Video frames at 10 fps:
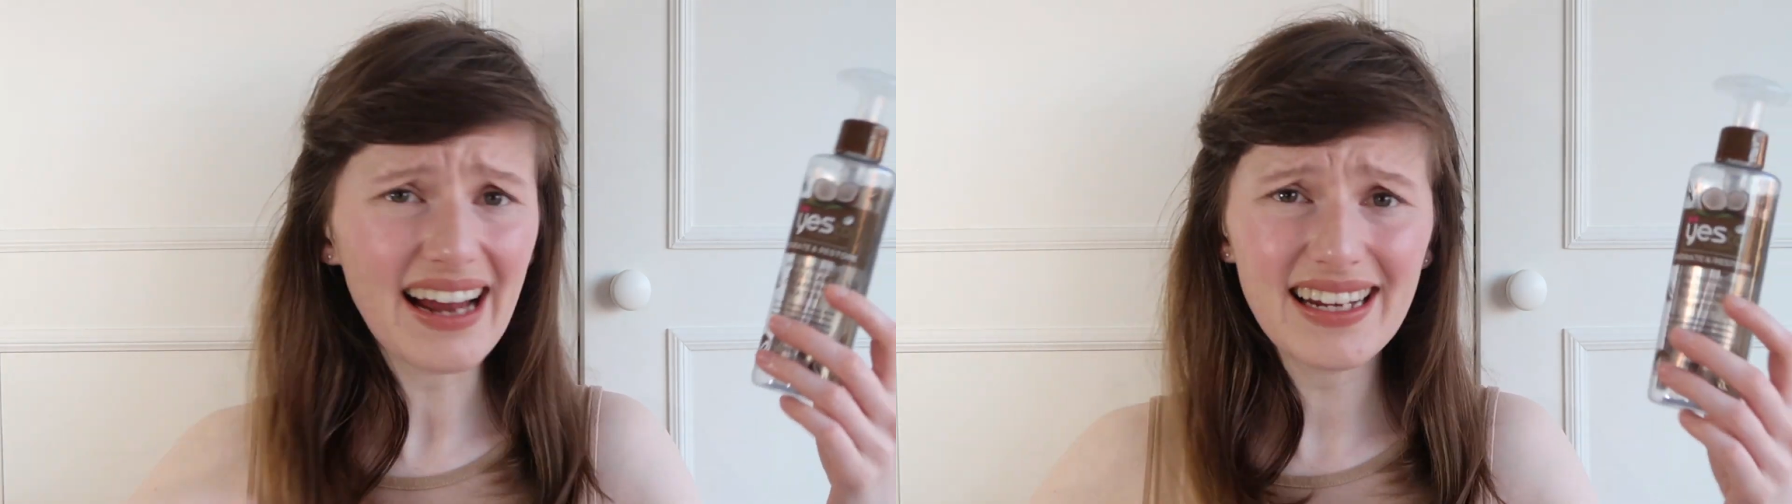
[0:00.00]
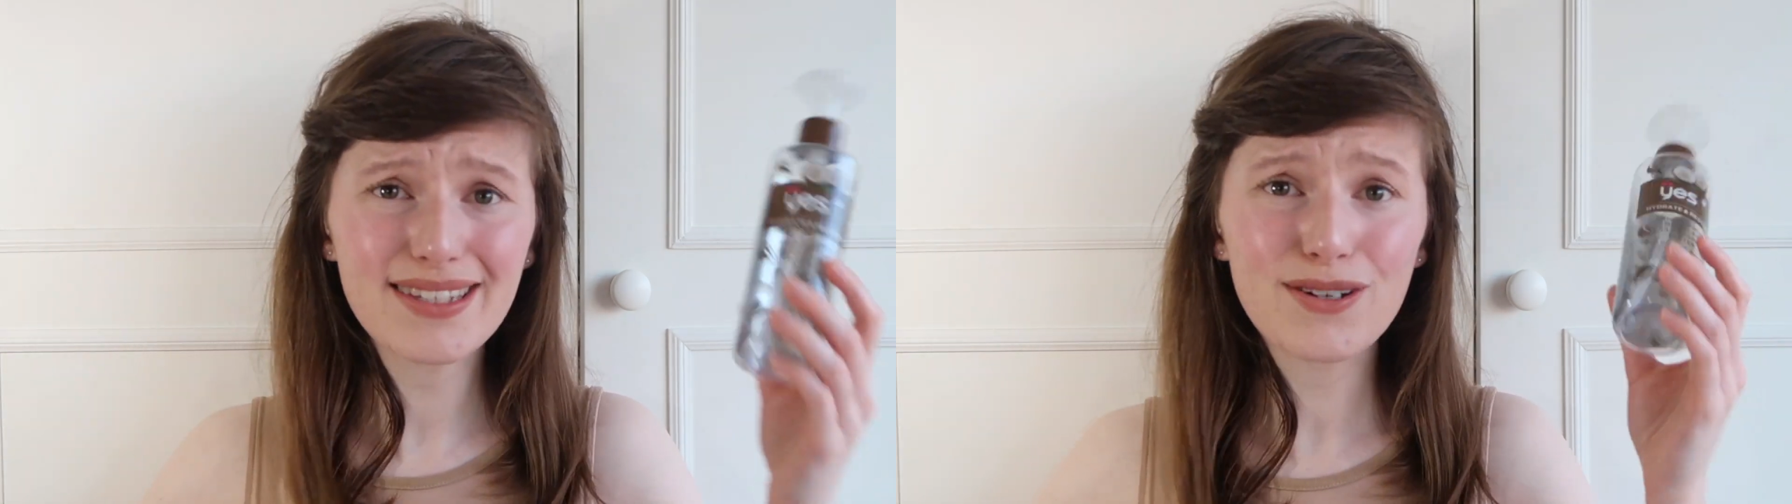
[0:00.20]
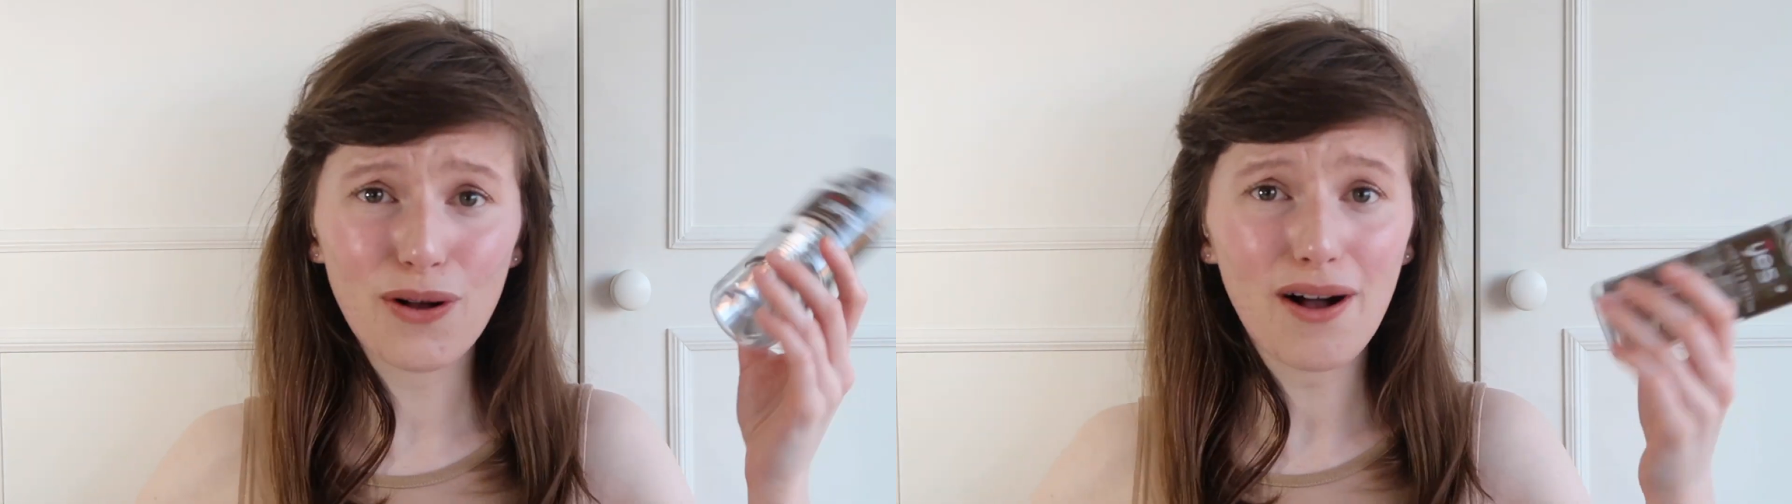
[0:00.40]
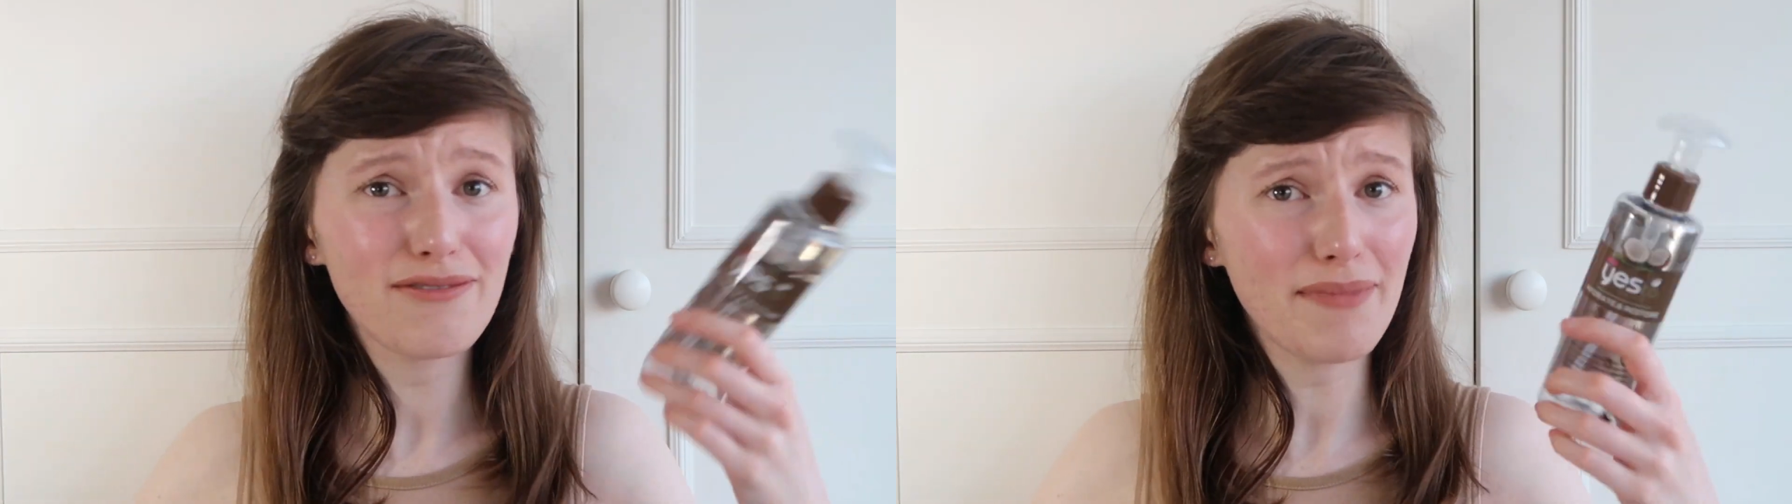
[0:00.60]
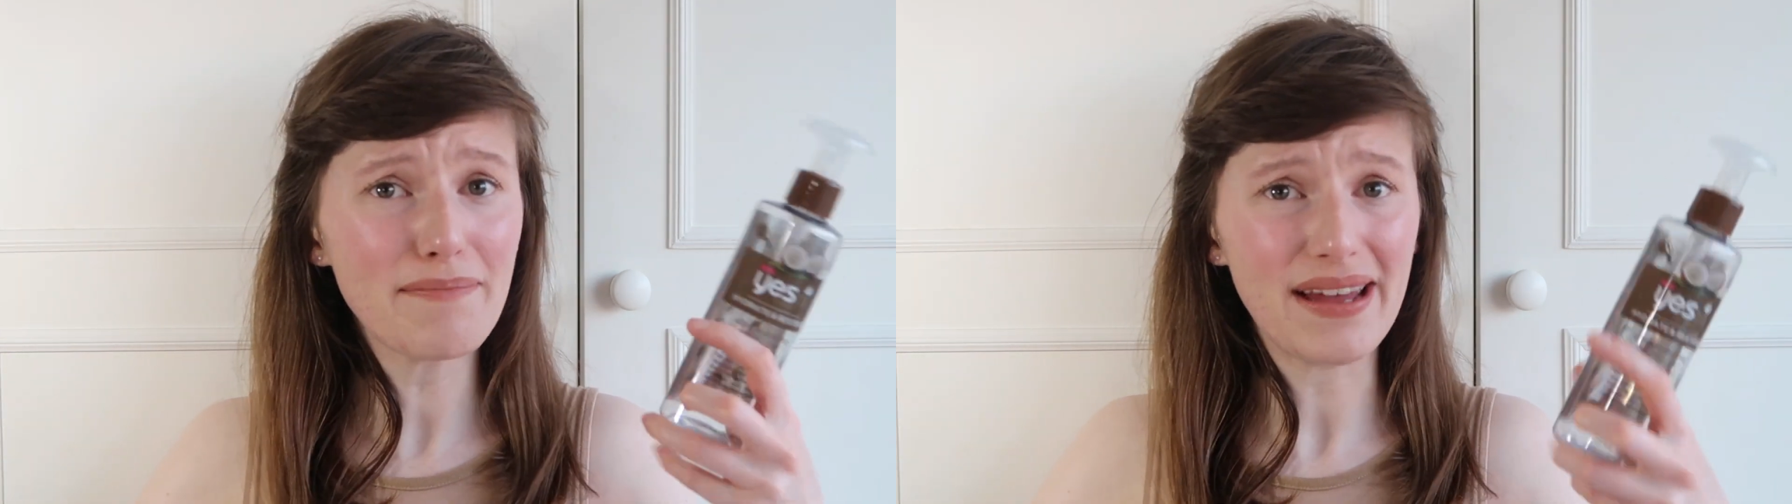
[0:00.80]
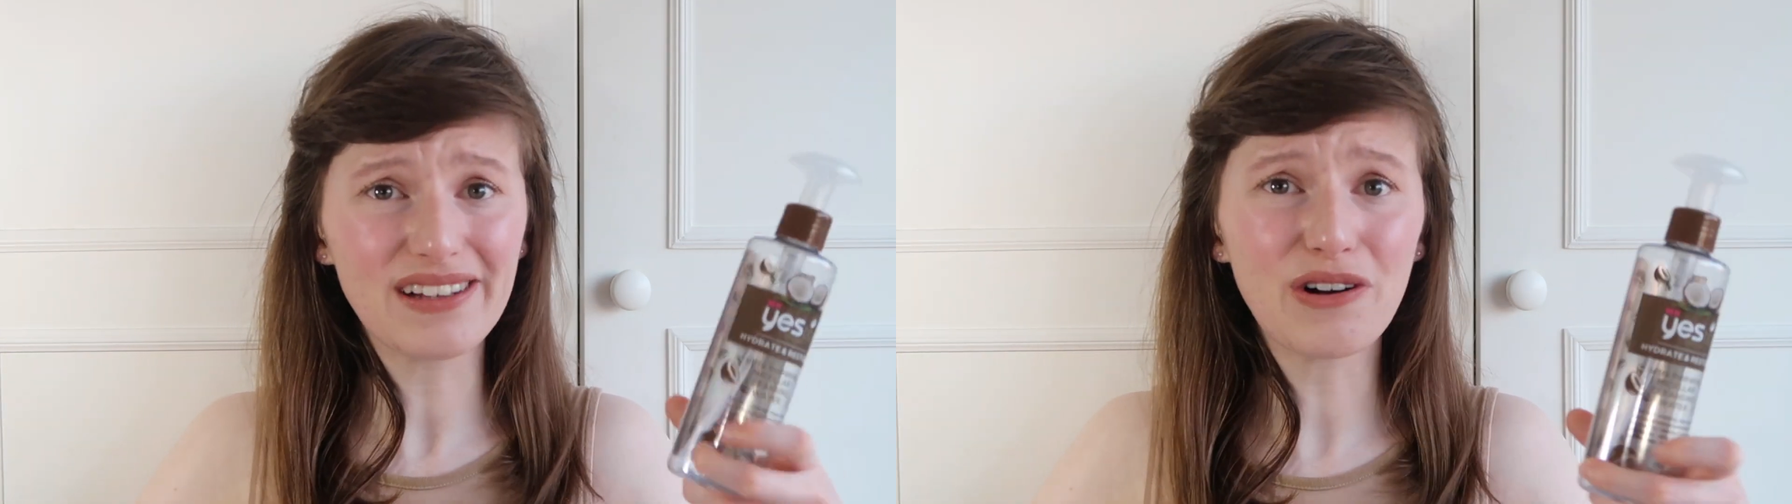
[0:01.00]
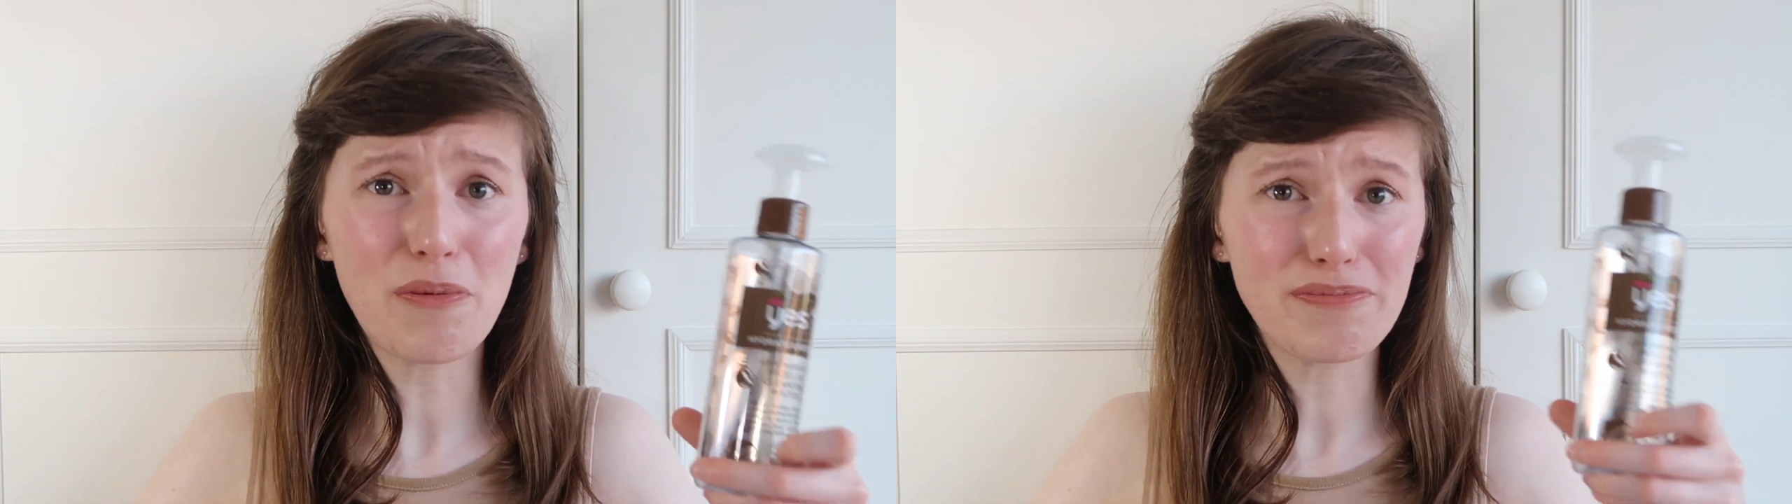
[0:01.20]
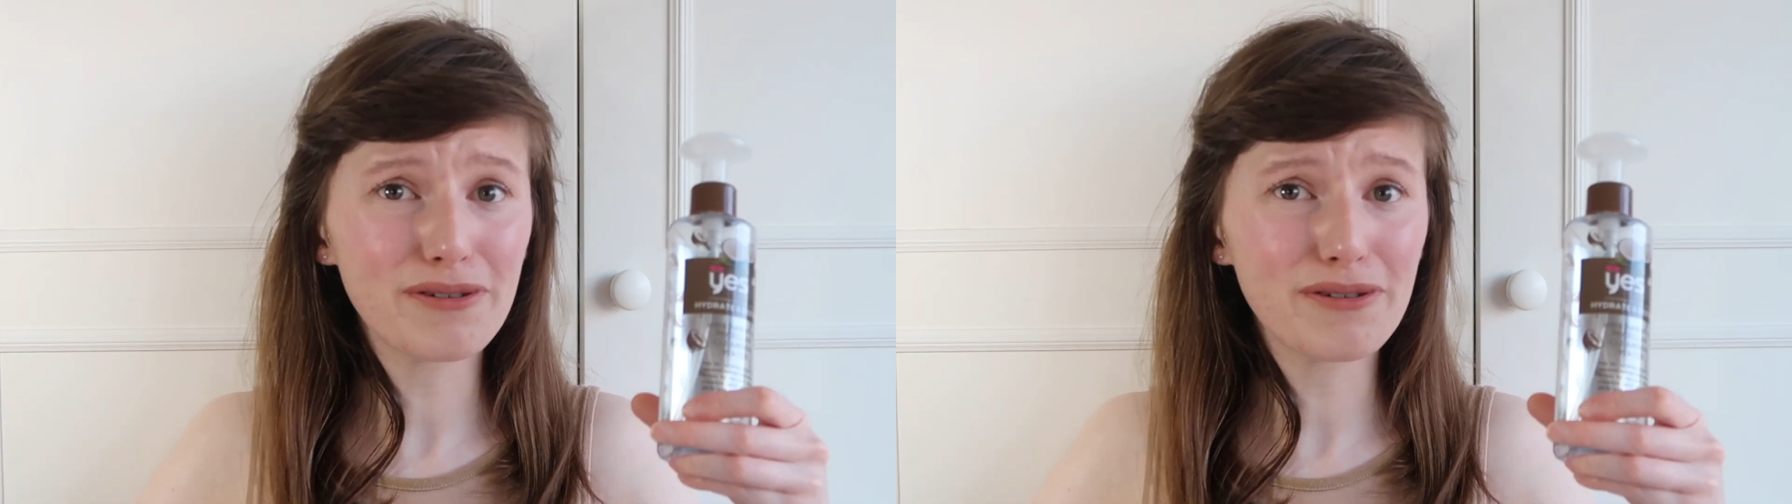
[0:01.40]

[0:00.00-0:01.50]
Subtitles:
and it took off my makeup